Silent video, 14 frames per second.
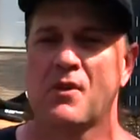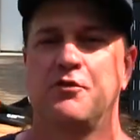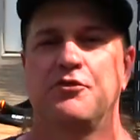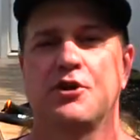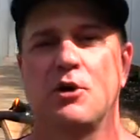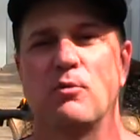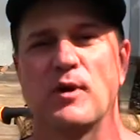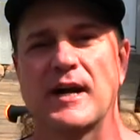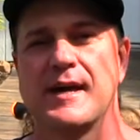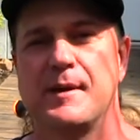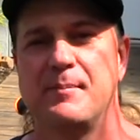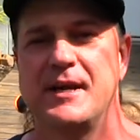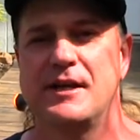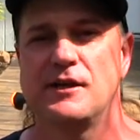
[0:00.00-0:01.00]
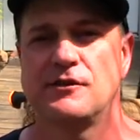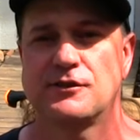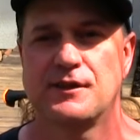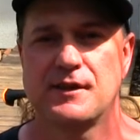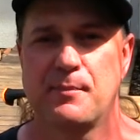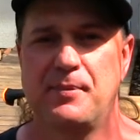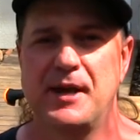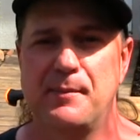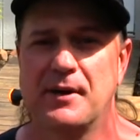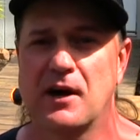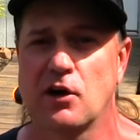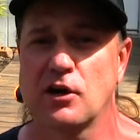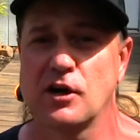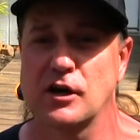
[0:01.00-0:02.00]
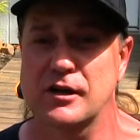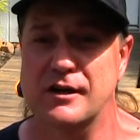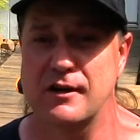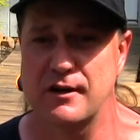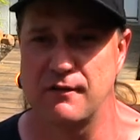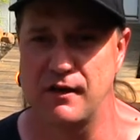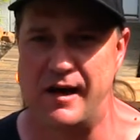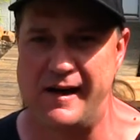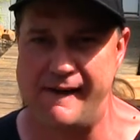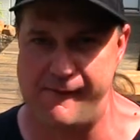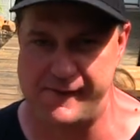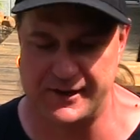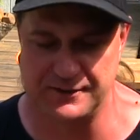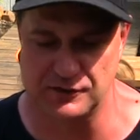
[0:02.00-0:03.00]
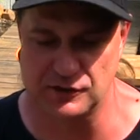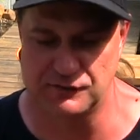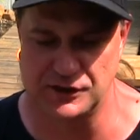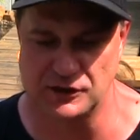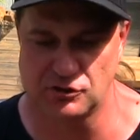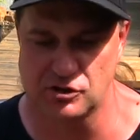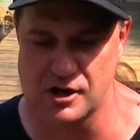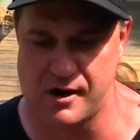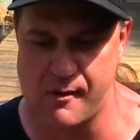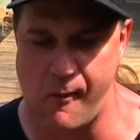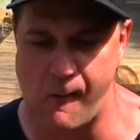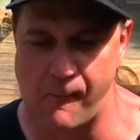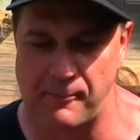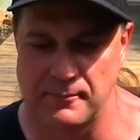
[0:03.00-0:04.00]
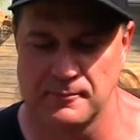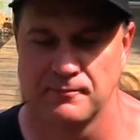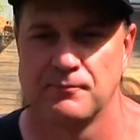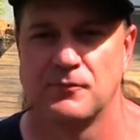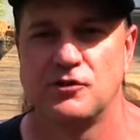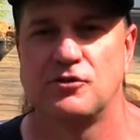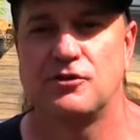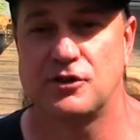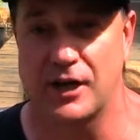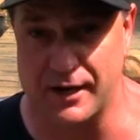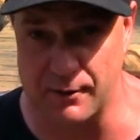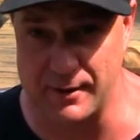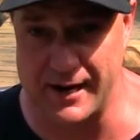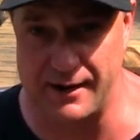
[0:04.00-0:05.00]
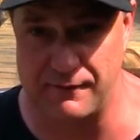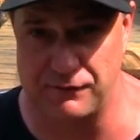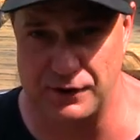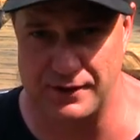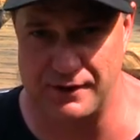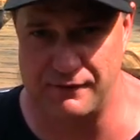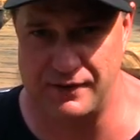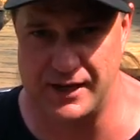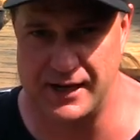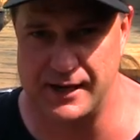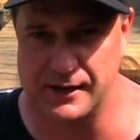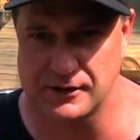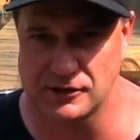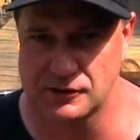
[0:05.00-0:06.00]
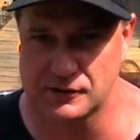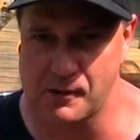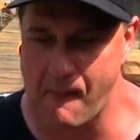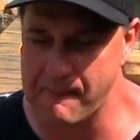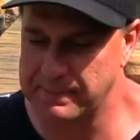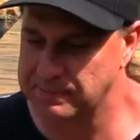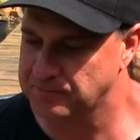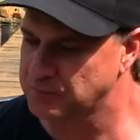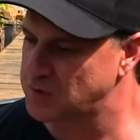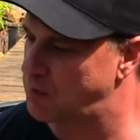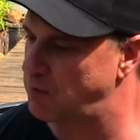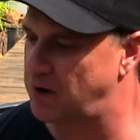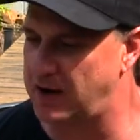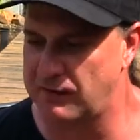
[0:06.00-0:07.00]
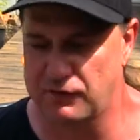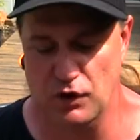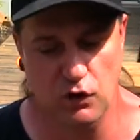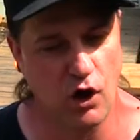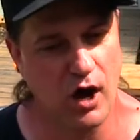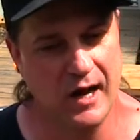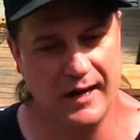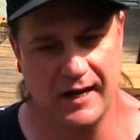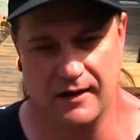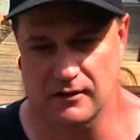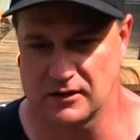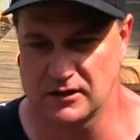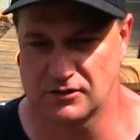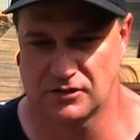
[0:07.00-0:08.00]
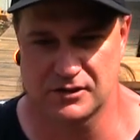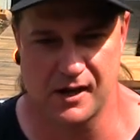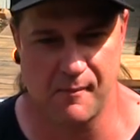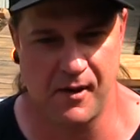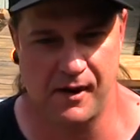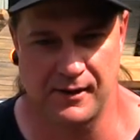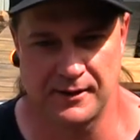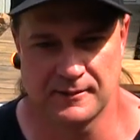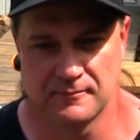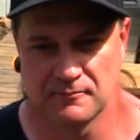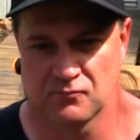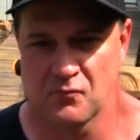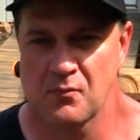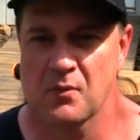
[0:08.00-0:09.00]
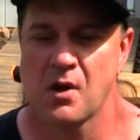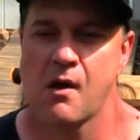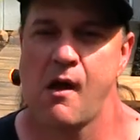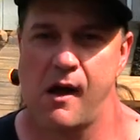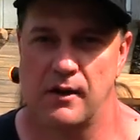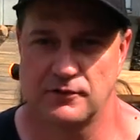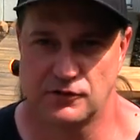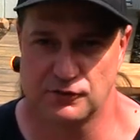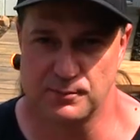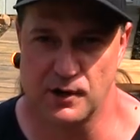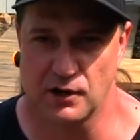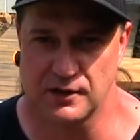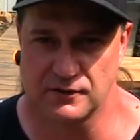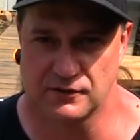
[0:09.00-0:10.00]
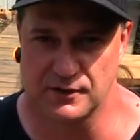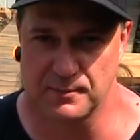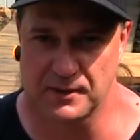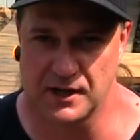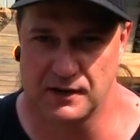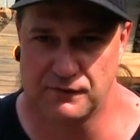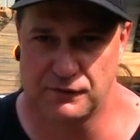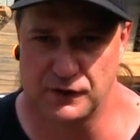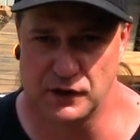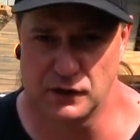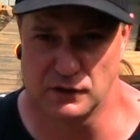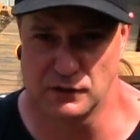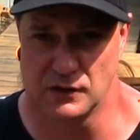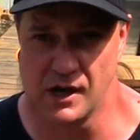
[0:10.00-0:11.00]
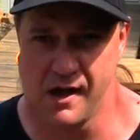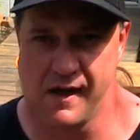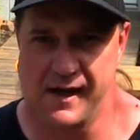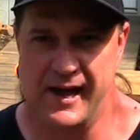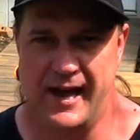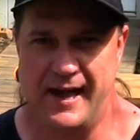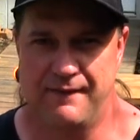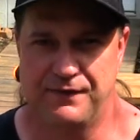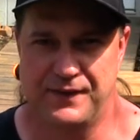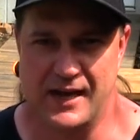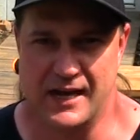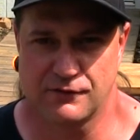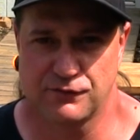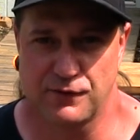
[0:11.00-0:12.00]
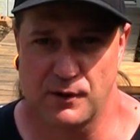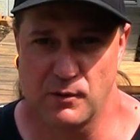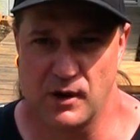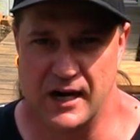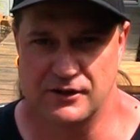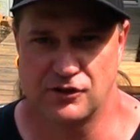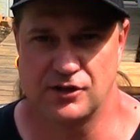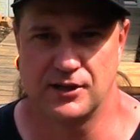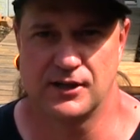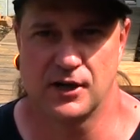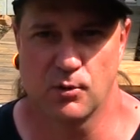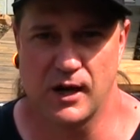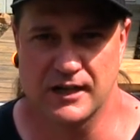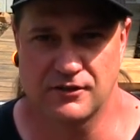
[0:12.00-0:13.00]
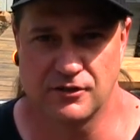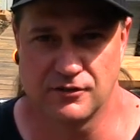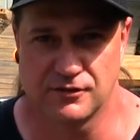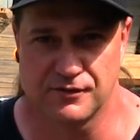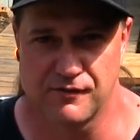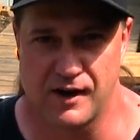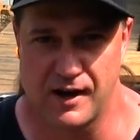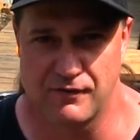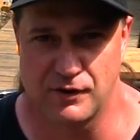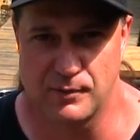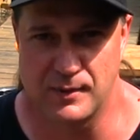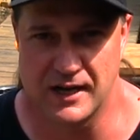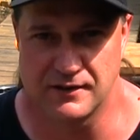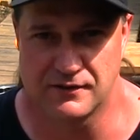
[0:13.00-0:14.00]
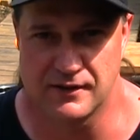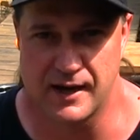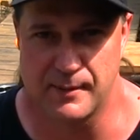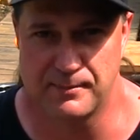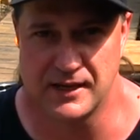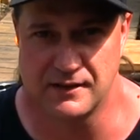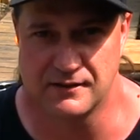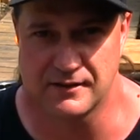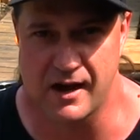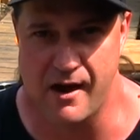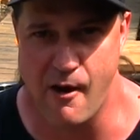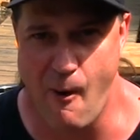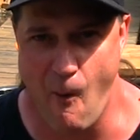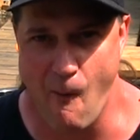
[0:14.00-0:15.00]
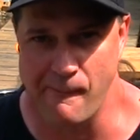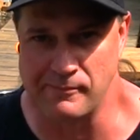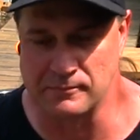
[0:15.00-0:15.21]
So we're going to be using the Pit Barrel Cooker a lot in the future. Stick around for the videos. We'll have a lot out this summer on smoking some good food. And thanks for watching. You're watching Survival Mindset. Peace out.